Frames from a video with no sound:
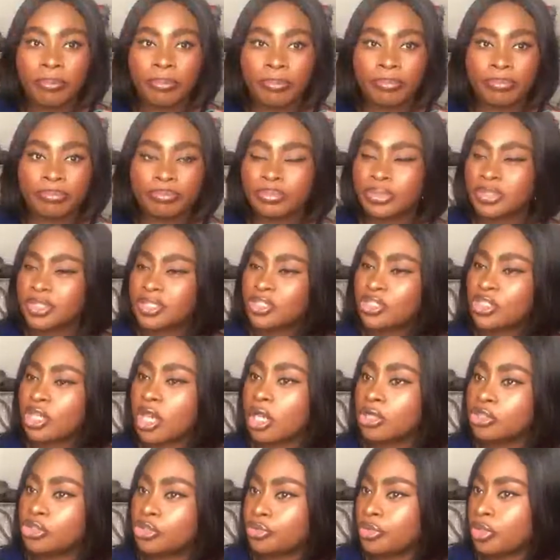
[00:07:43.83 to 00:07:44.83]

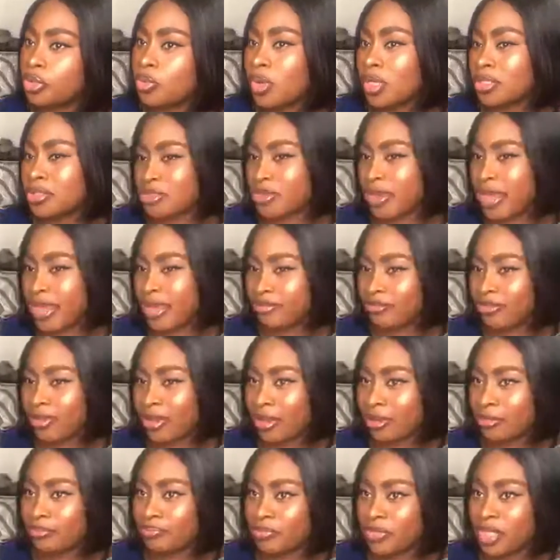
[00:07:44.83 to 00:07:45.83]
surgery whatsoever.
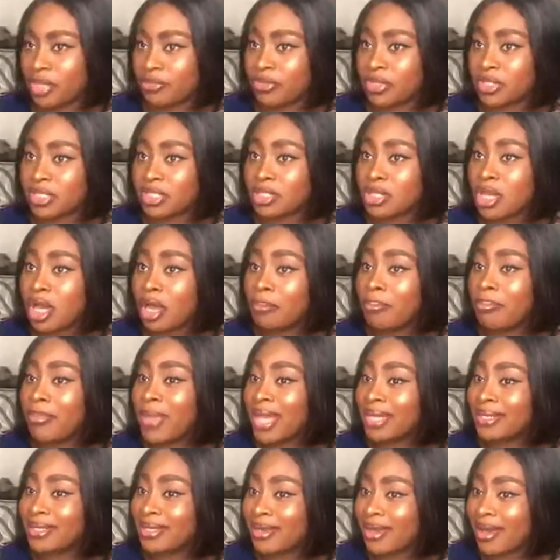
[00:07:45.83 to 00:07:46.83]
If it's not
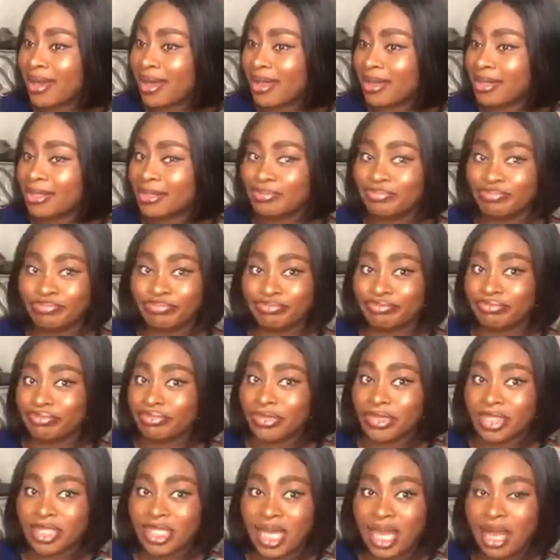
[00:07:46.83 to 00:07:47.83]
medical,
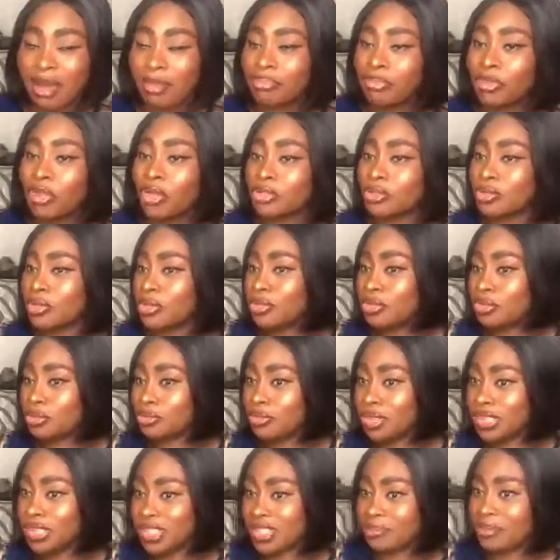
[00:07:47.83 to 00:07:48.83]
I'm not
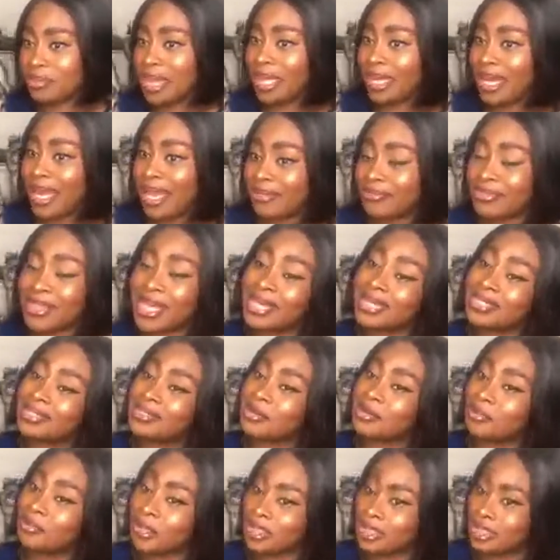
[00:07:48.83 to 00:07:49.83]
going to risk my life.
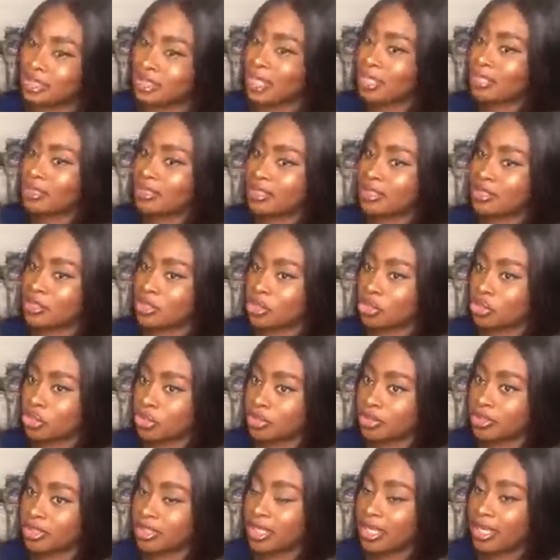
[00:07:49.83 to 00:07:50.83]
That is a personal
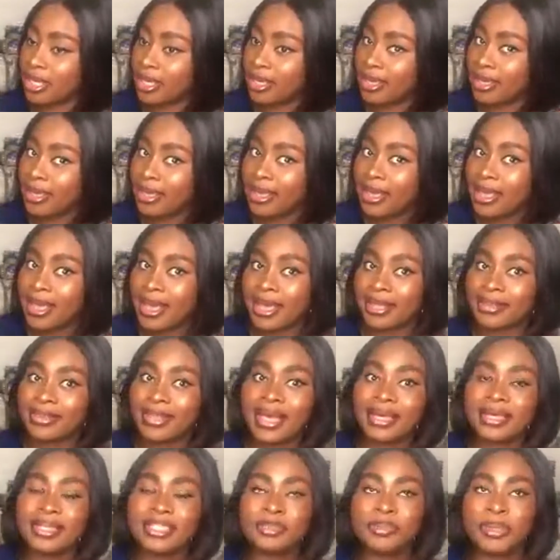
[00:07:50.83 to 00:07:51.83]
decision.
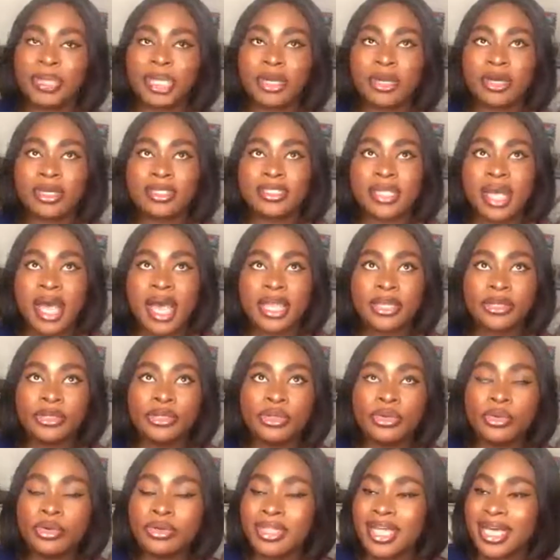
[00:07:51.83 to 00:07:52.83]
And that is because I
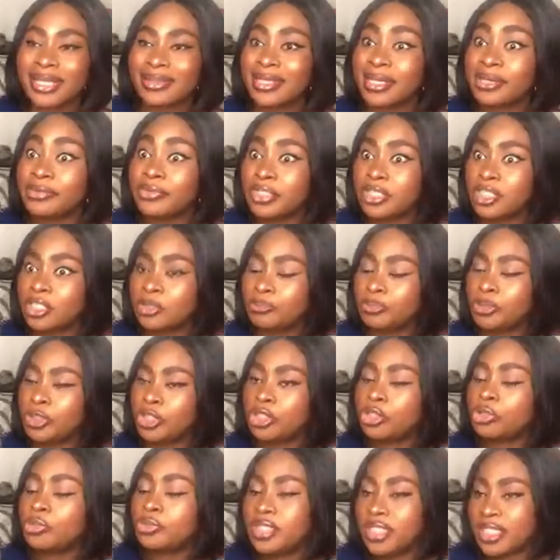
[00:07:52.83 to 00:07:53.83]
know that there is
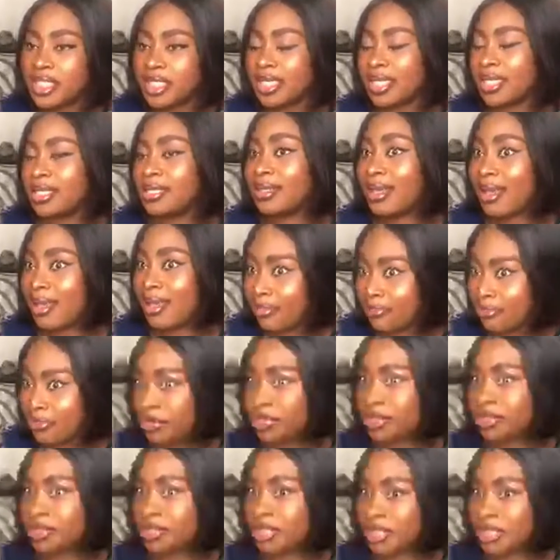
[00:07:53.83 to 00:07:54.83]
beauty in
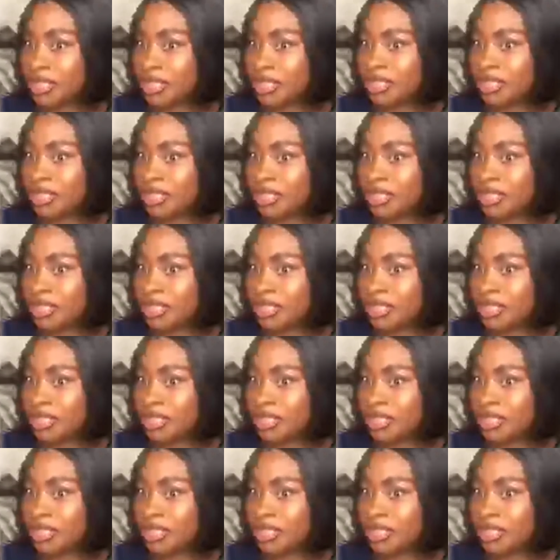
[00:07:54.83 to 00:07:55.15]
everything.